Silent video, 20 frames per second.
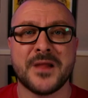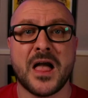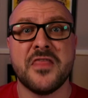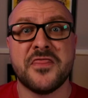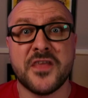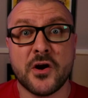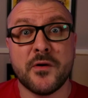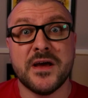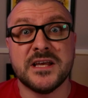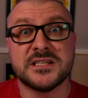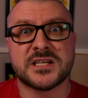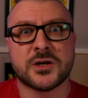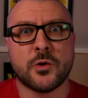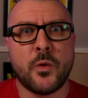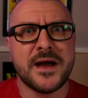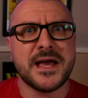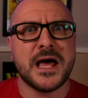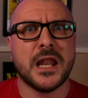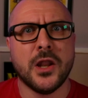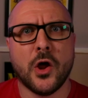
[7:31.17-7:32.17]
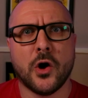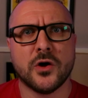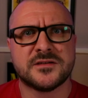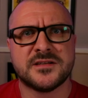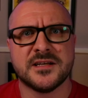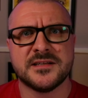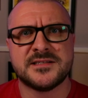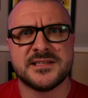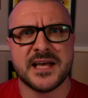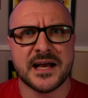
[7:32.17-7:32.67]
There is quite a lot
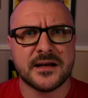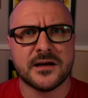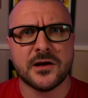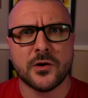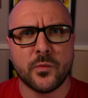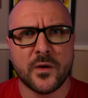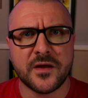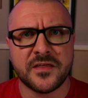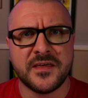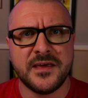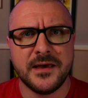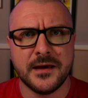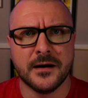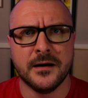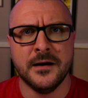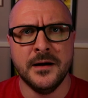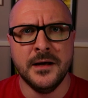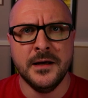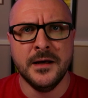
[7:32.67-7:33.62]
to tinker with here,